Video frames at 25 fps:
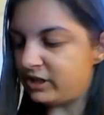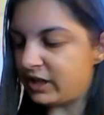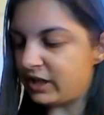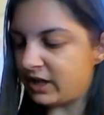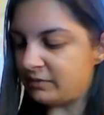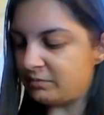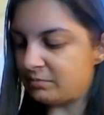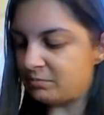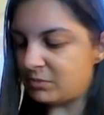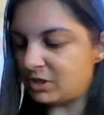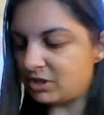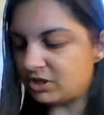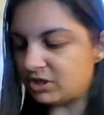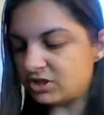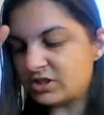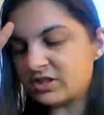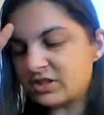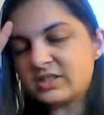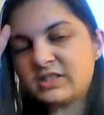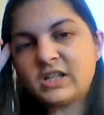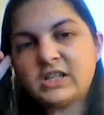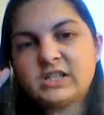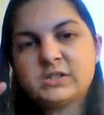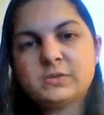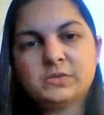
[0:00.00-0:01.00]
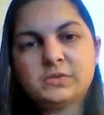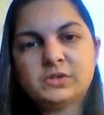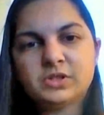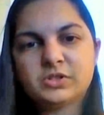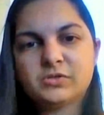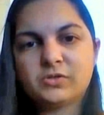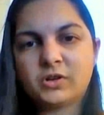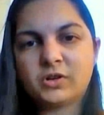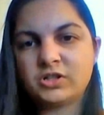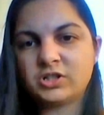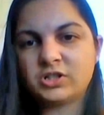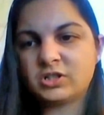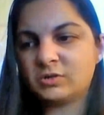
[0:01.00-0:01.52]
had much success with the
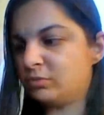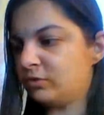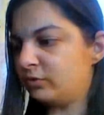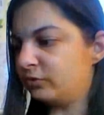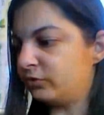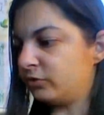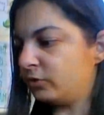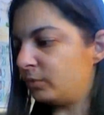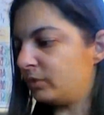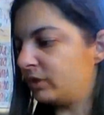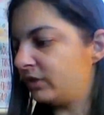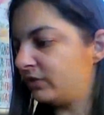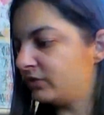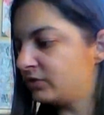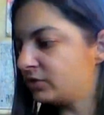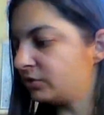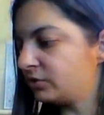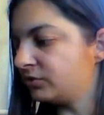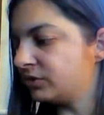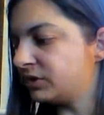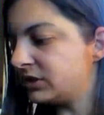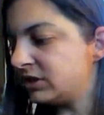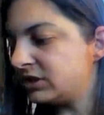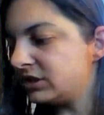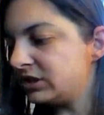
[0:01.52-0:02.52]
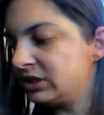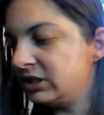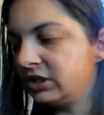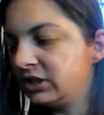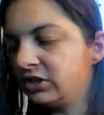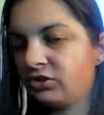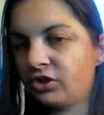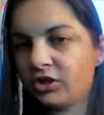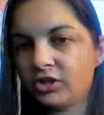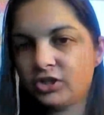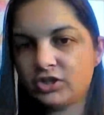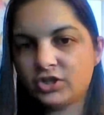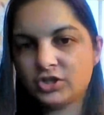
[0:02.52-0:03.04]
scrunching before when I've taught it to Year
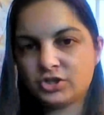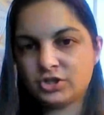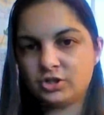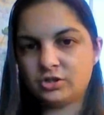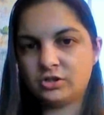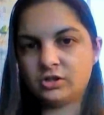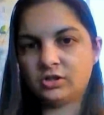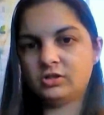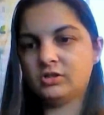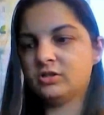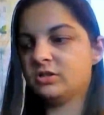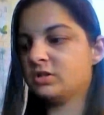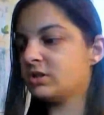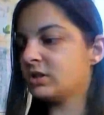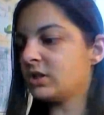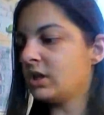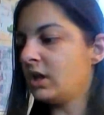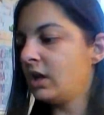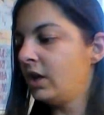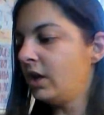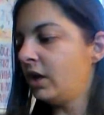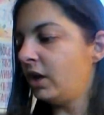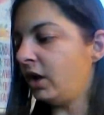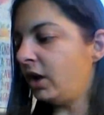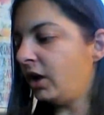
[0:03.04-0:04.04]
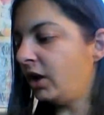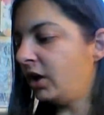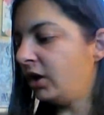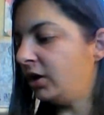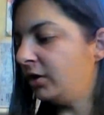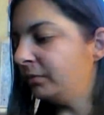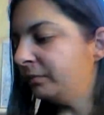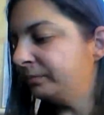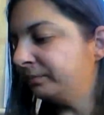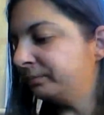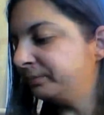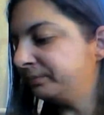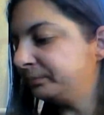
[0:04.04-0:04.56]
9 students,
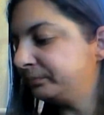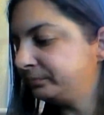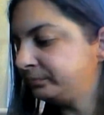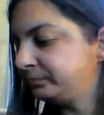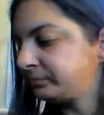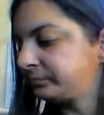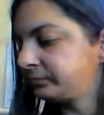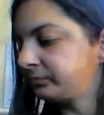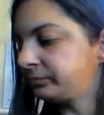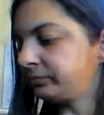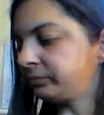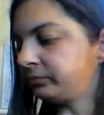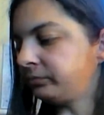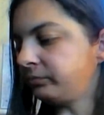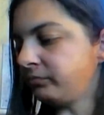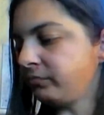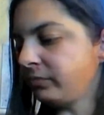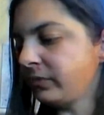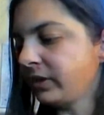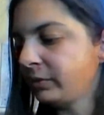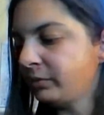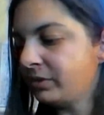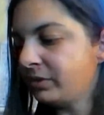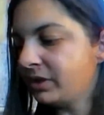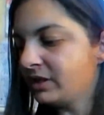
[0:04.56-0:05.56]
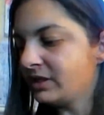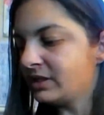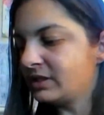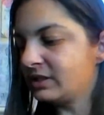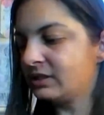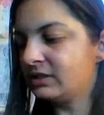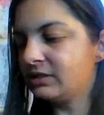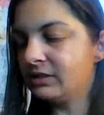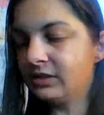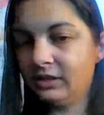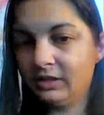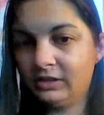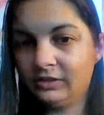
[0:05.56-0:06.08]
but
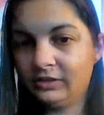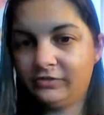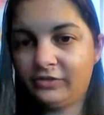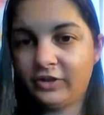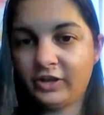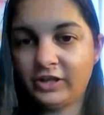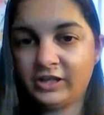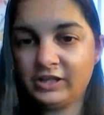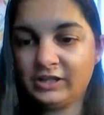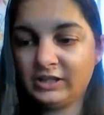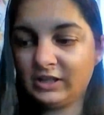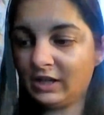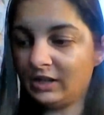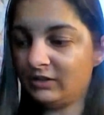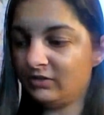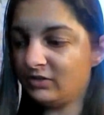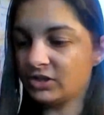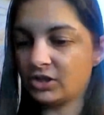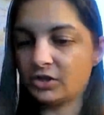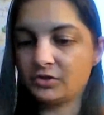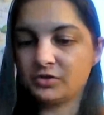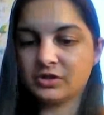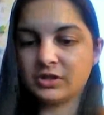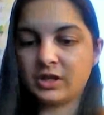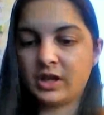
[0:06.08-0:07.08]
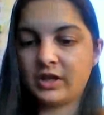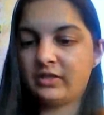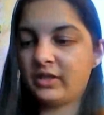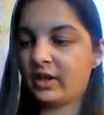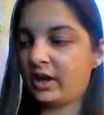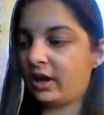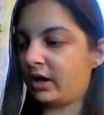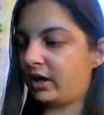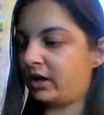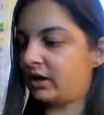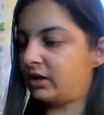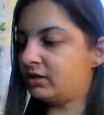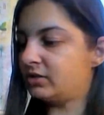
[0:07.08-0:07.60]
if I can get results like
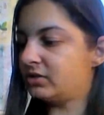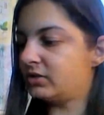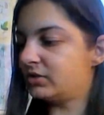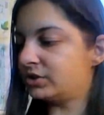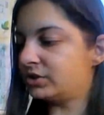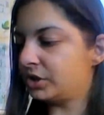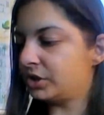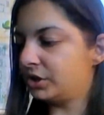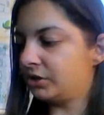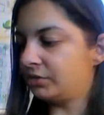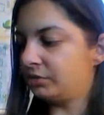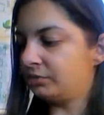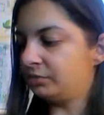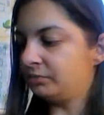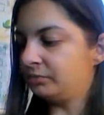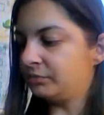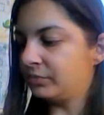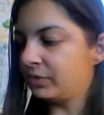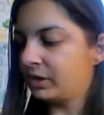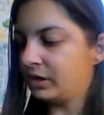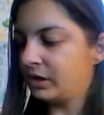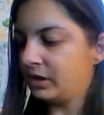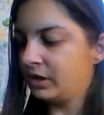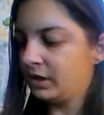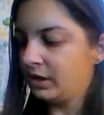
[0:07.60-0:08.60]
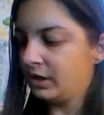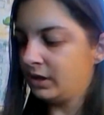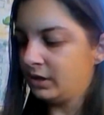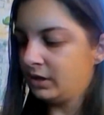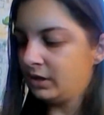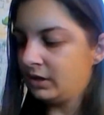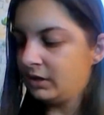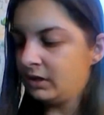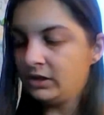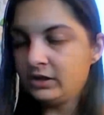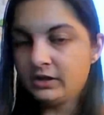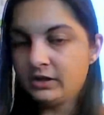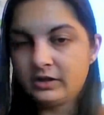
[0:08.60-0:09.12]
that, so
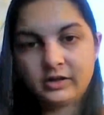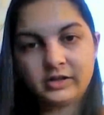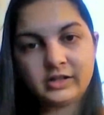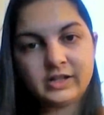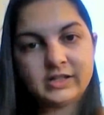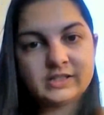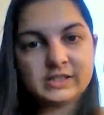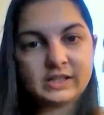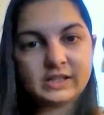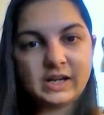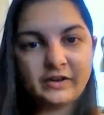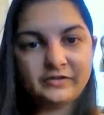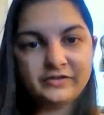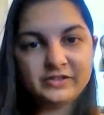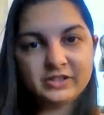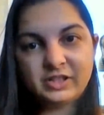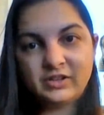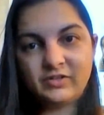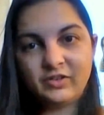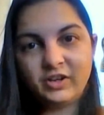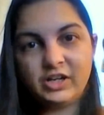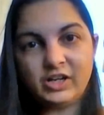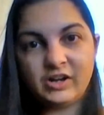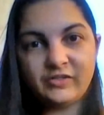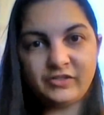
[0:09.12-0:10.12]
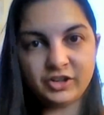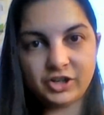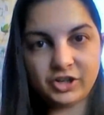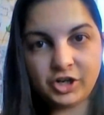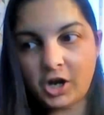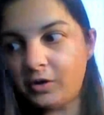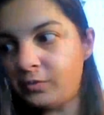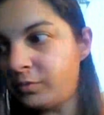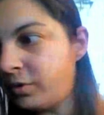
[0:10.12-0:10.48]
I guess I'll have to give it another go,